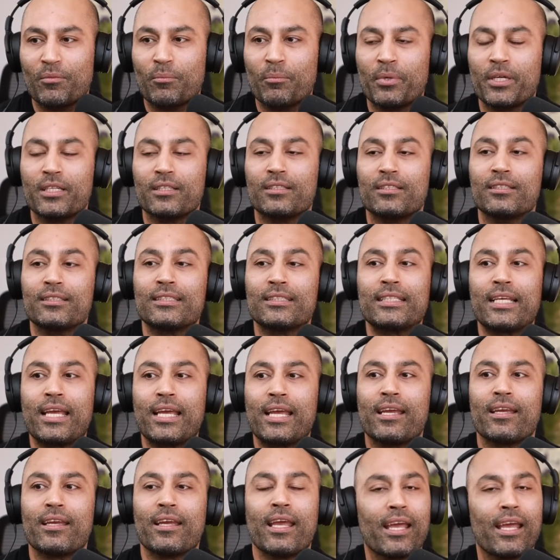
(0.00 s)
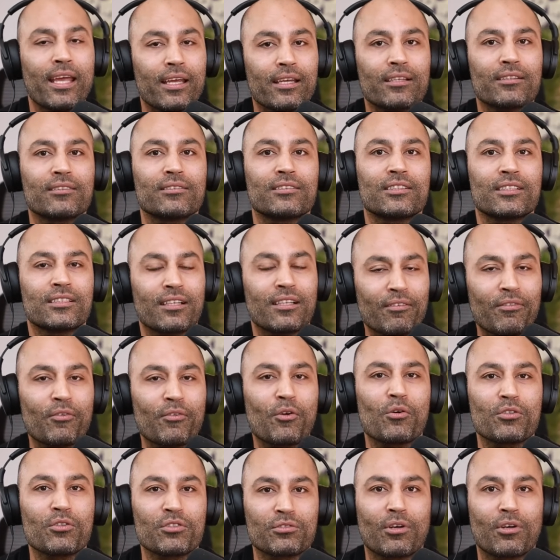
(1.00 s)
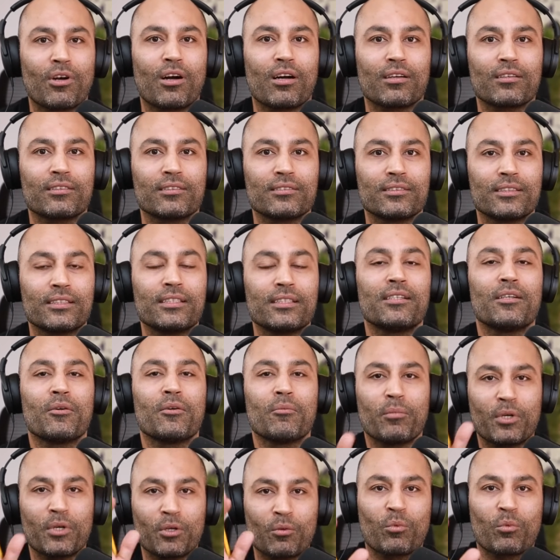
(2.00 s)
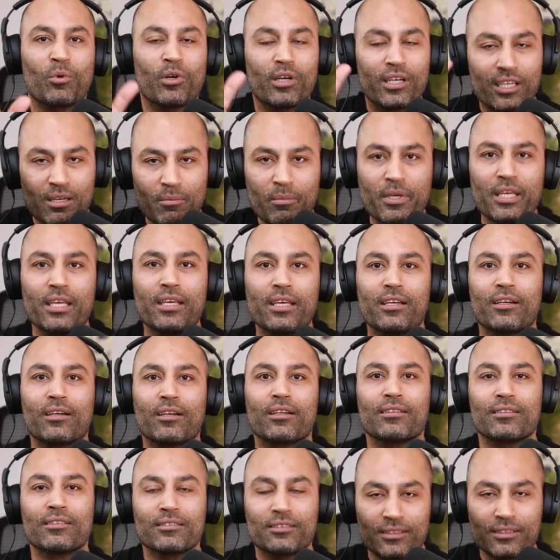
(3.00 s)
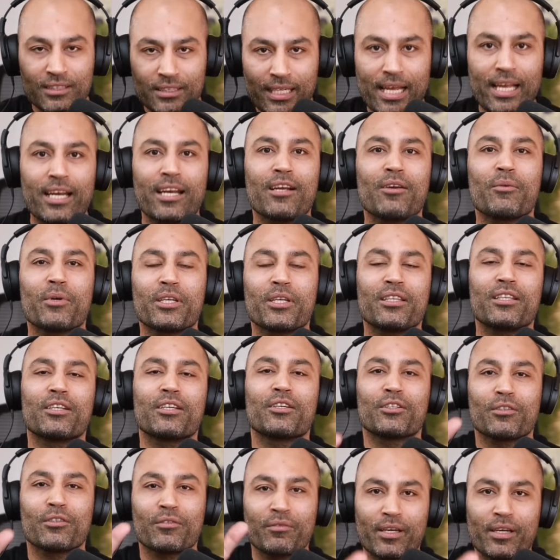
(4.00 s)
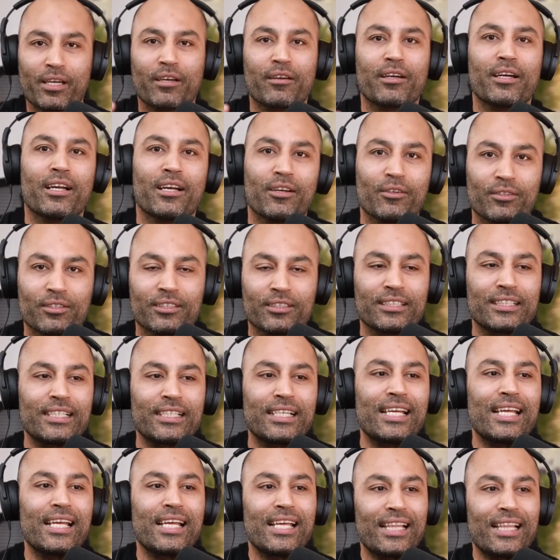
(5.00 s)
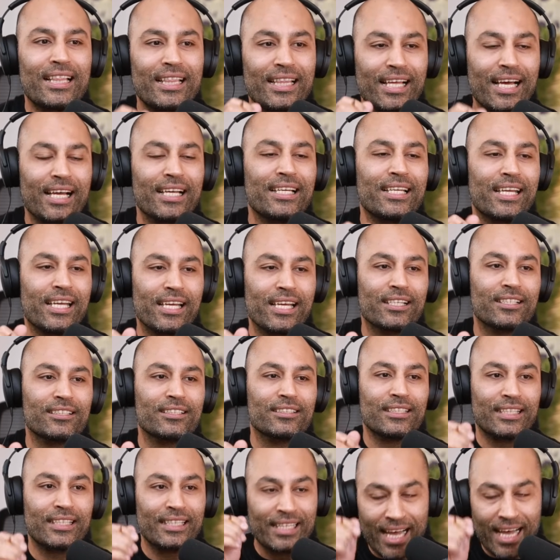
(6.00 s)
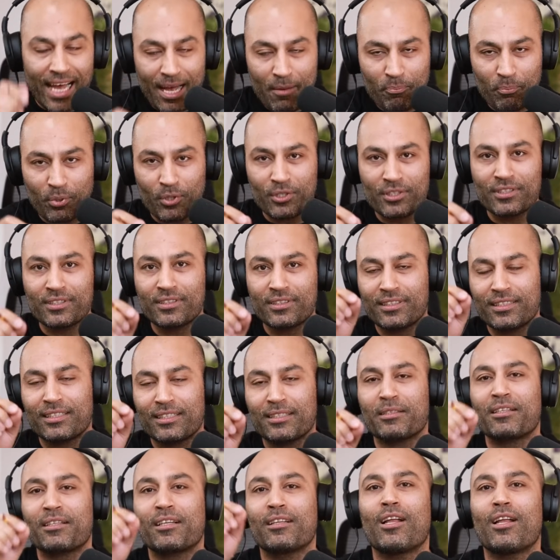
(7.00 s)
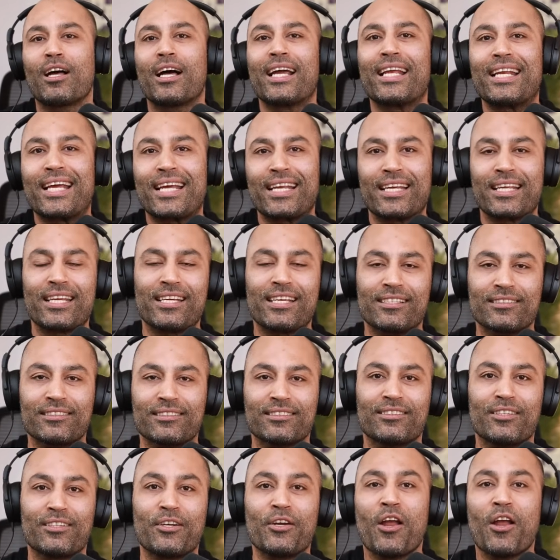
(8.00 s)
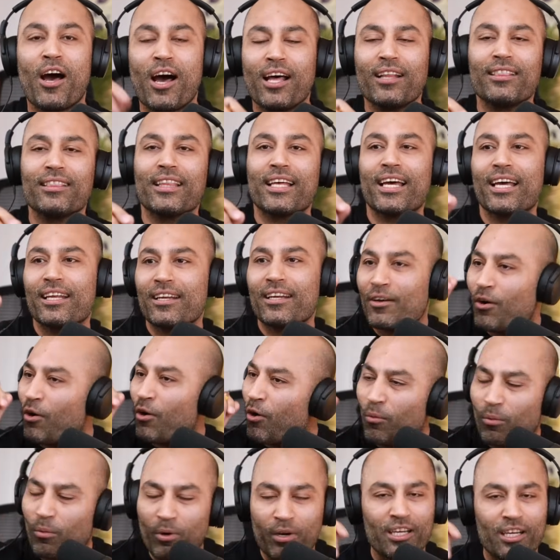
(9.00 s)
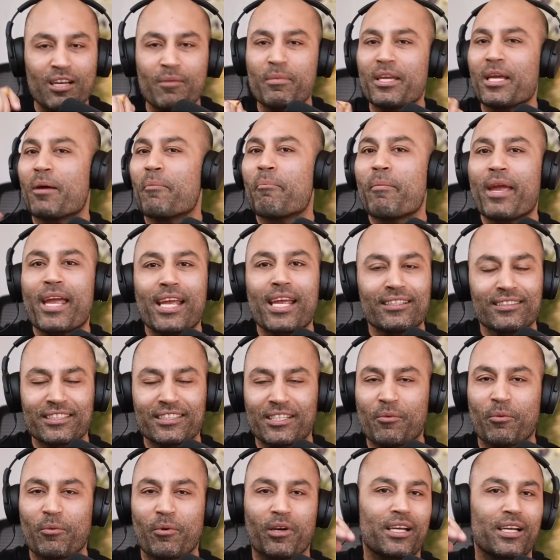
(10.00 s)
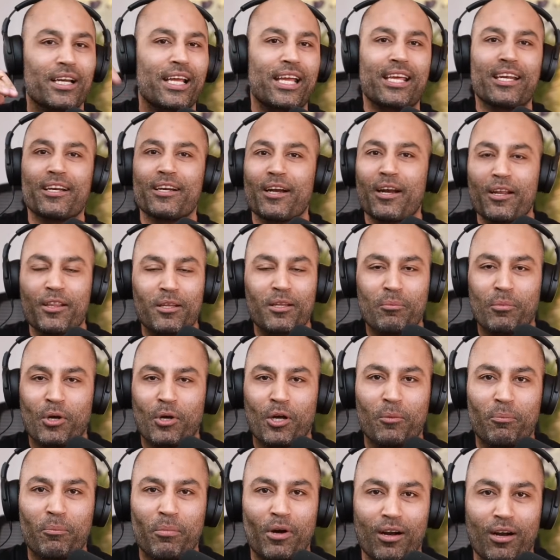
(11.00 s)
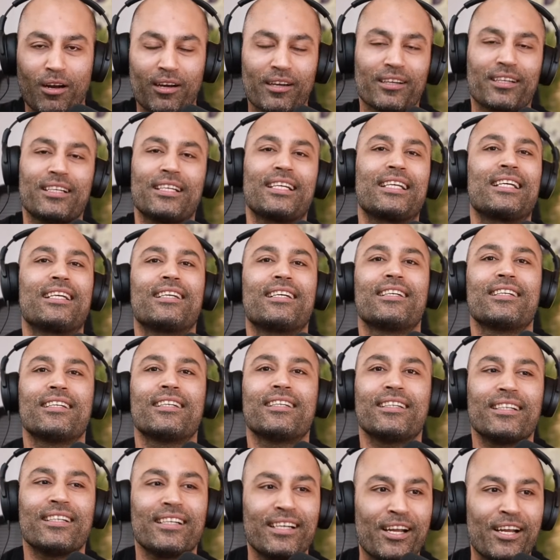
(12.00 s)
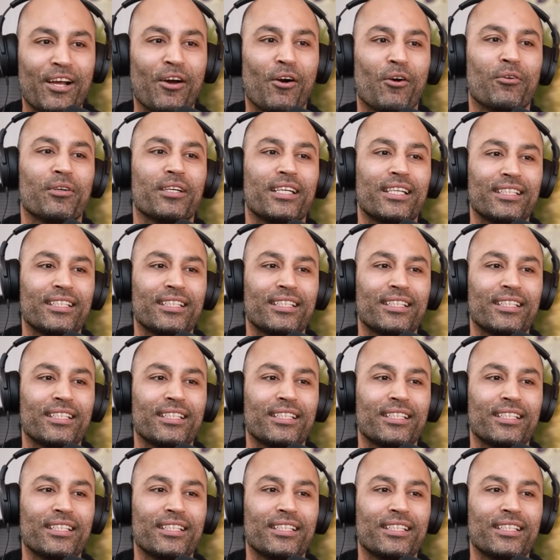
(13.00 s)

But to say, hey, stuff goes wrong, but we're going to be here standing with you to figure it out. That puts the client at ease. Not that, oh, we're going to be amazing, we're going to hit it out of the ballpark. No, right.